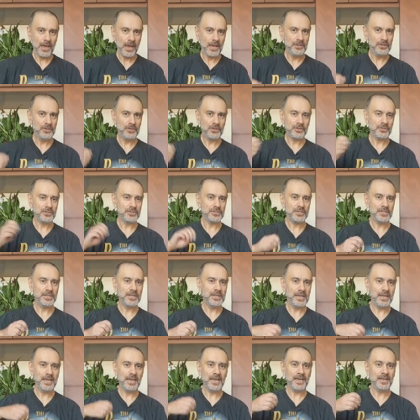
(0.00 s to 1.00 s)
And you can
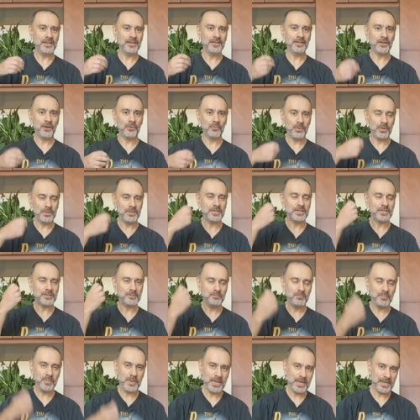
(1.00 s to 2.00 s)
see here, you know, with this
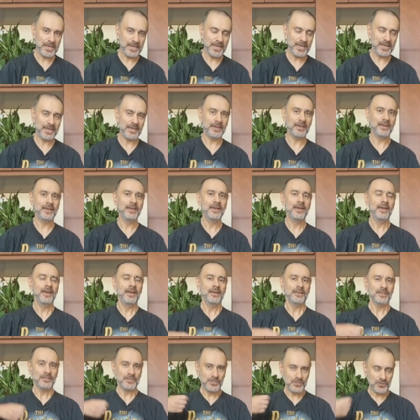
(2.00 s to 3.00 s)
picking,
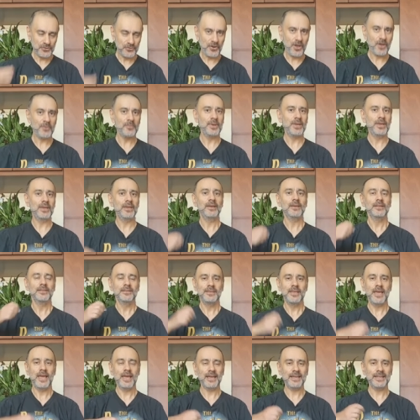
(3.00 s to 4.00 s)
strumming
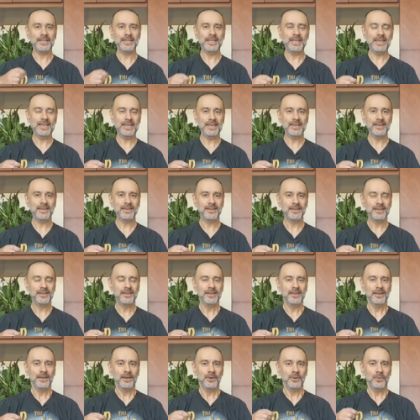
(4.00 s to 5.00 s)
technique,
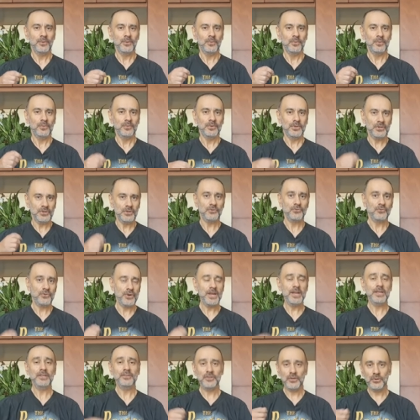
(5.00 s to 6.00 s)
you
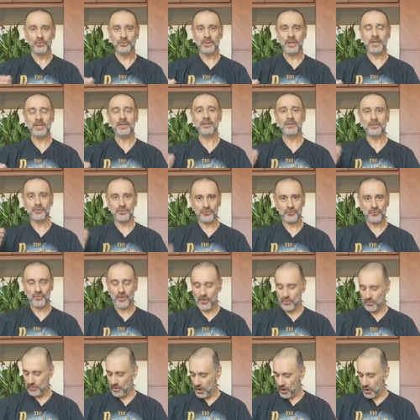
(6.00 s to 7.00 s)
really do need
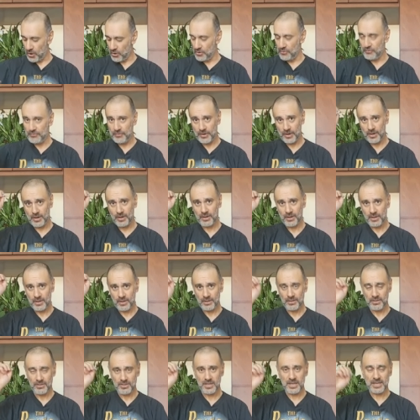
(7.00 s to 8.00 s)
control over
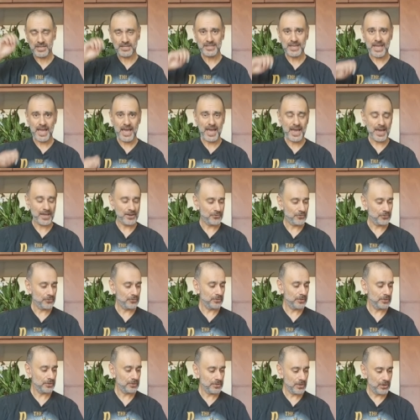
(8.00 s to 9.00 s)
this hand,
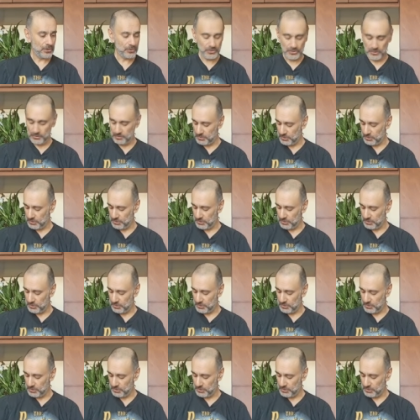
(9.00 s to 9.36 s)
don't you?